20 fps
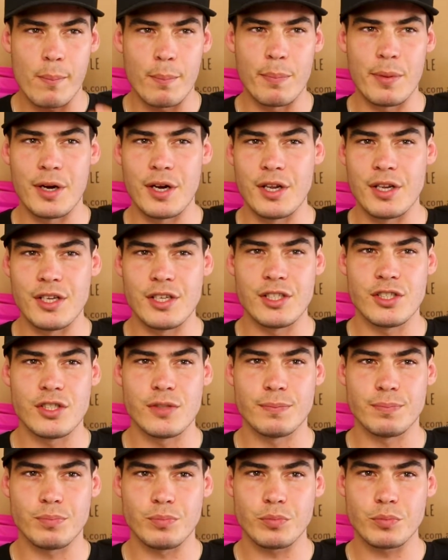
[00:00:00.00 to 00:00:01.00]

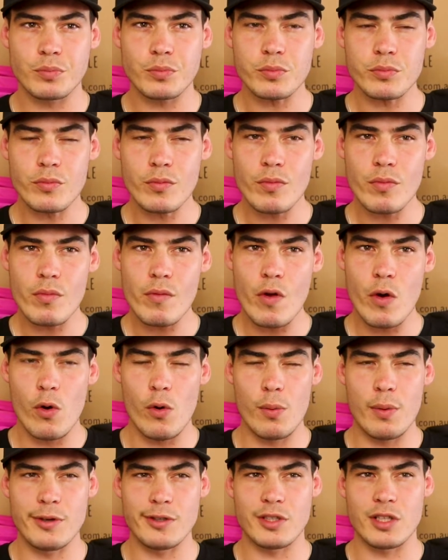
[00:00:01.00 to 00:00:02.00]
bitterness,
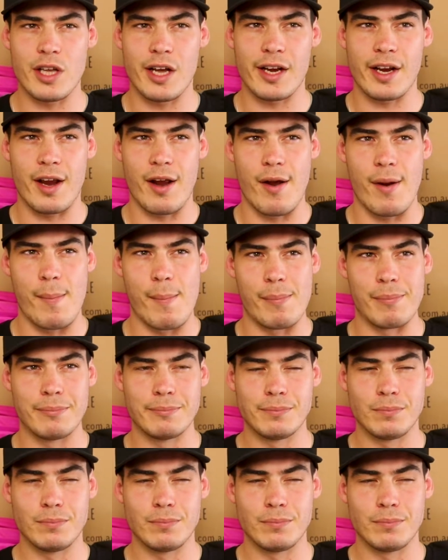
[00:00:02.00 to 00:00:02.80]
almost like a